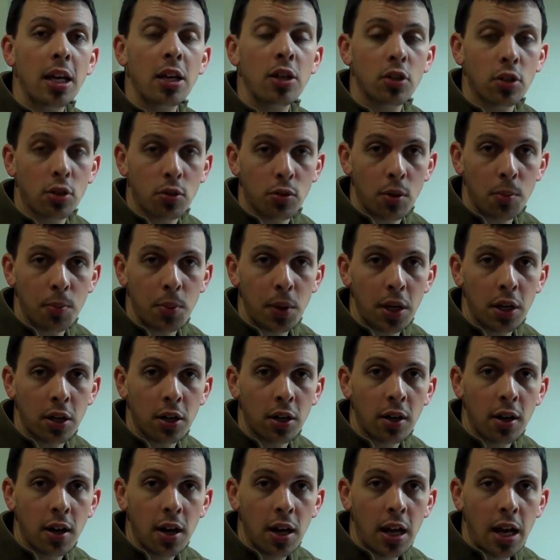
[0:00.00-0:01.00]
into the
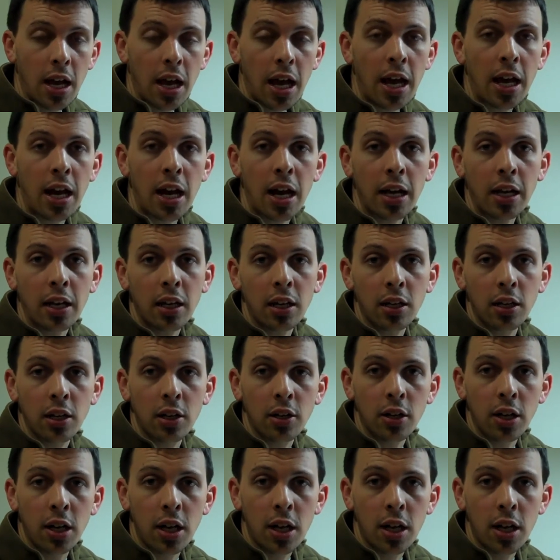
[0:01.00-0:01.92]
repeater and I can hear